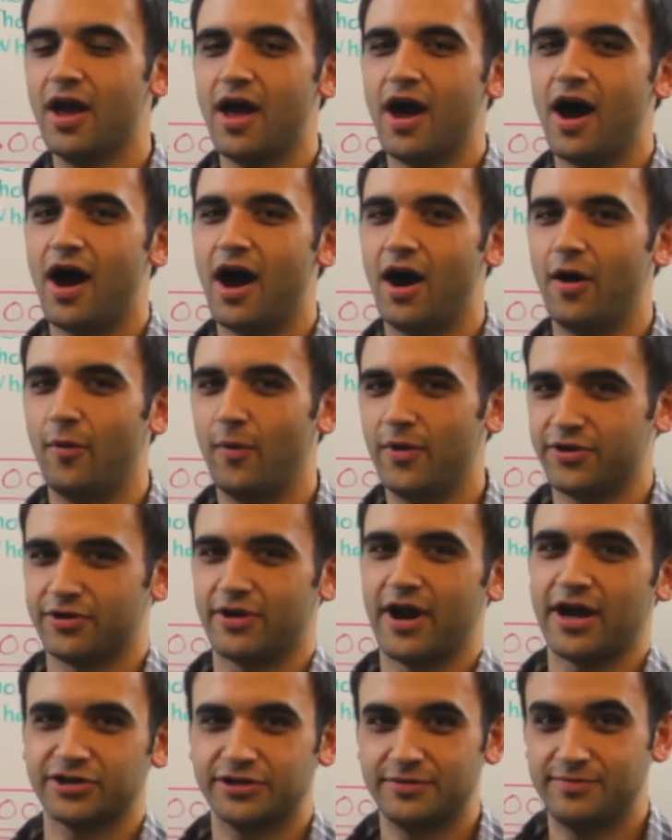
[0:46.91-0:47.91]
when you're
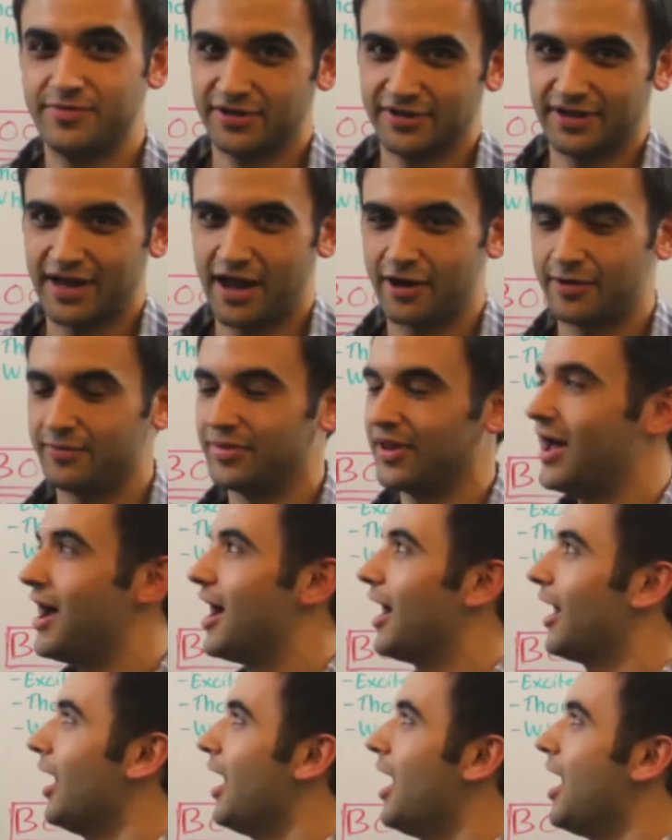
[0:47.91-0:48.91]
actually building out a
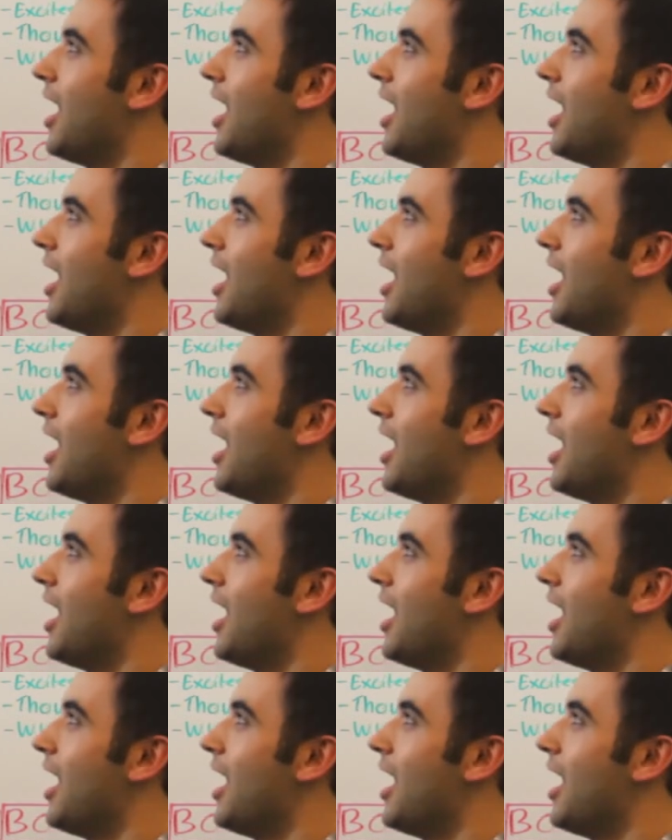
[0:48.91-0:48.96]
blog.